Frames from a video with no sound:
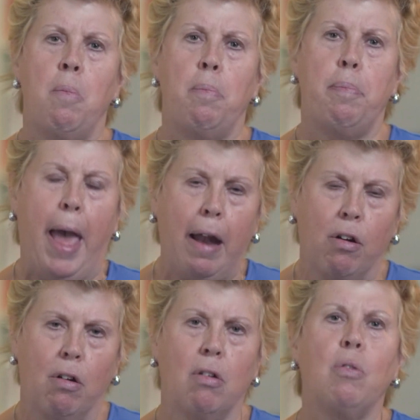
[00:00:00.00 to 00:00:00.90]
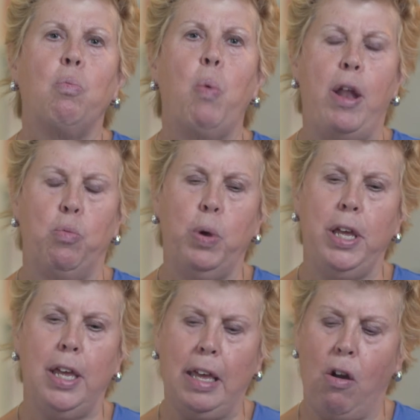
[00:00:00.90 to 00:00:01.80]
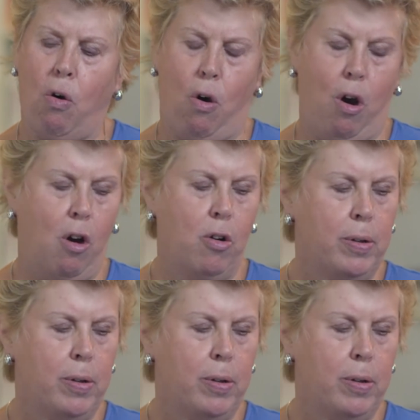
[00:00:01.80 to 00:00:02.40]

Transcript: better when we are